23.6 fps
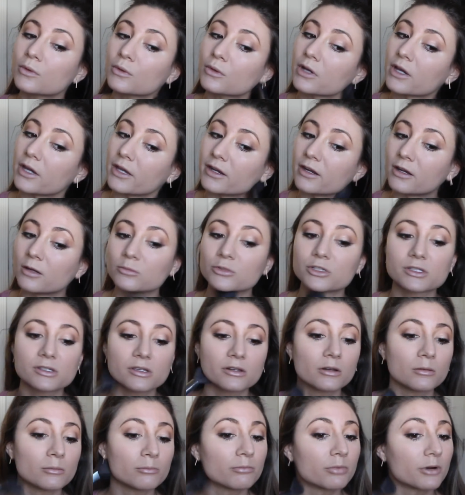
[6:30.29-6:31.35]
Okay, now I'm just
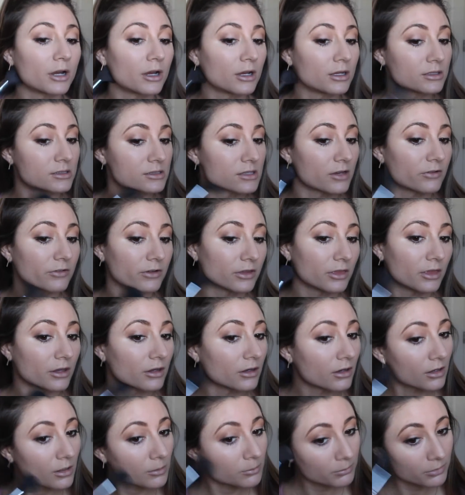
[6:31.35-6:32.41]
gonna bronze everything
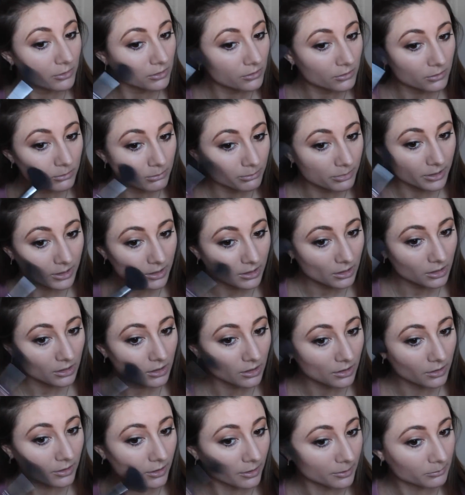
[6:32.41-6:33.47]
up a little bit,
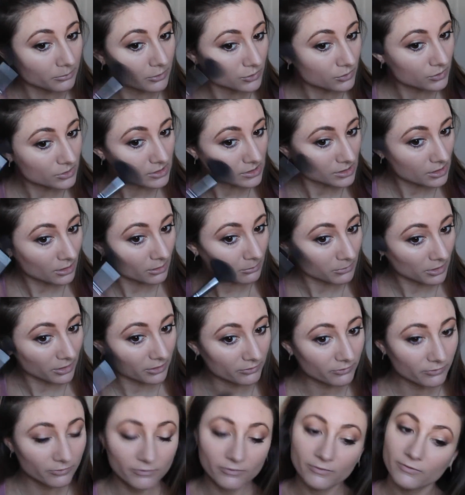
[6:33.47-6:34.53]
and I'm using my
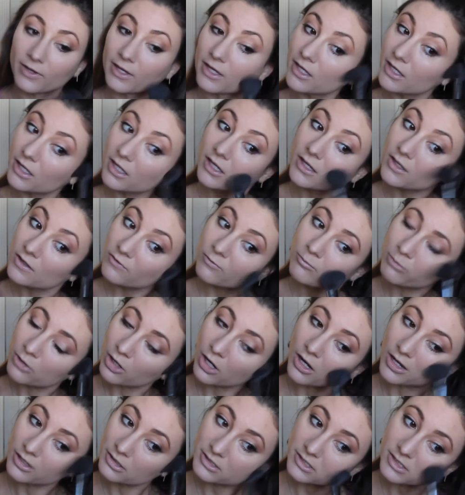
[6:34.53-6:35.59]
favorite
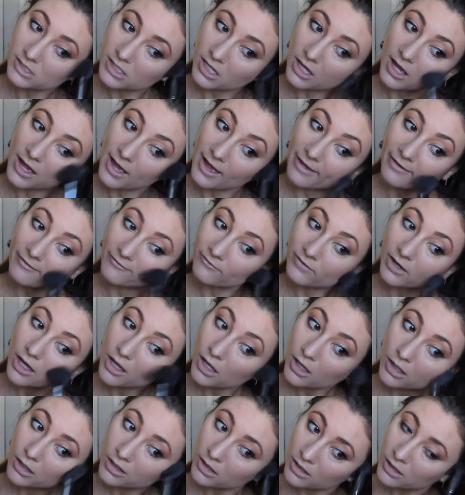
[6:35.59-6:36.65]
bronzer
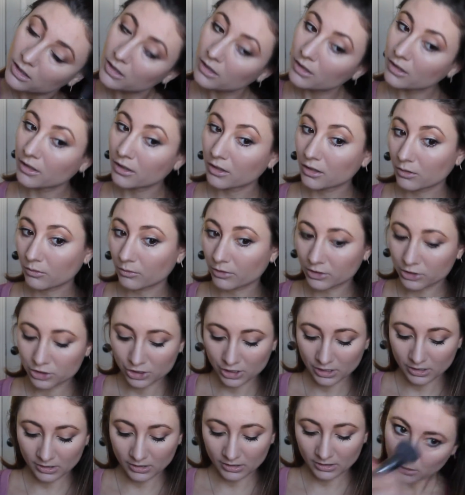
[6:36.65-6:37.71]
ever, which
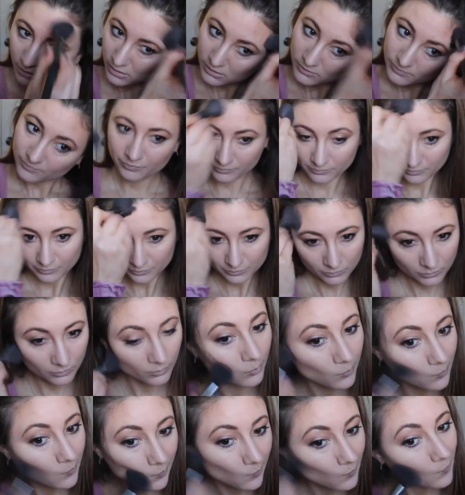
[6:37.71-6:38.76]
is the
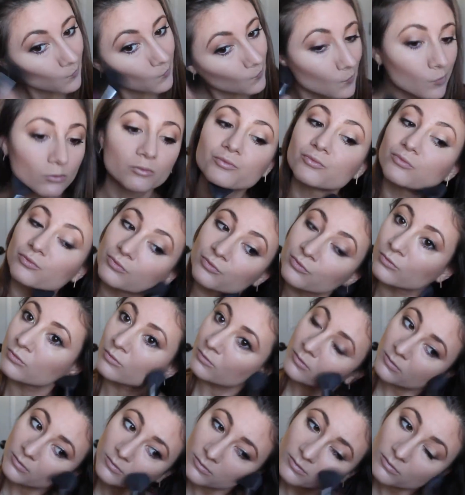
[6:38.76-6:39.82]
Hula Hoop
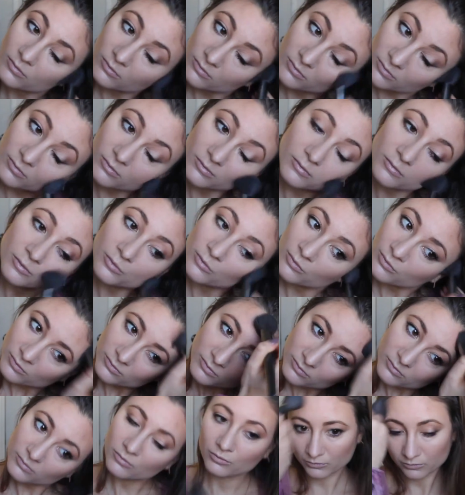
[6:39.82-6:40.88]
bronzer from
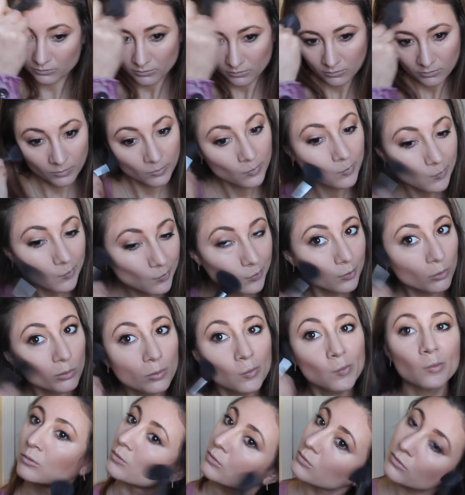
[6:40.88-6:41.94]
Breesia
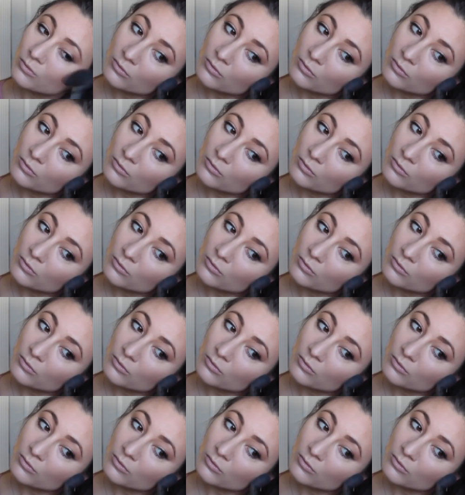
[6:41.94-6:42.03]
Cosmetics.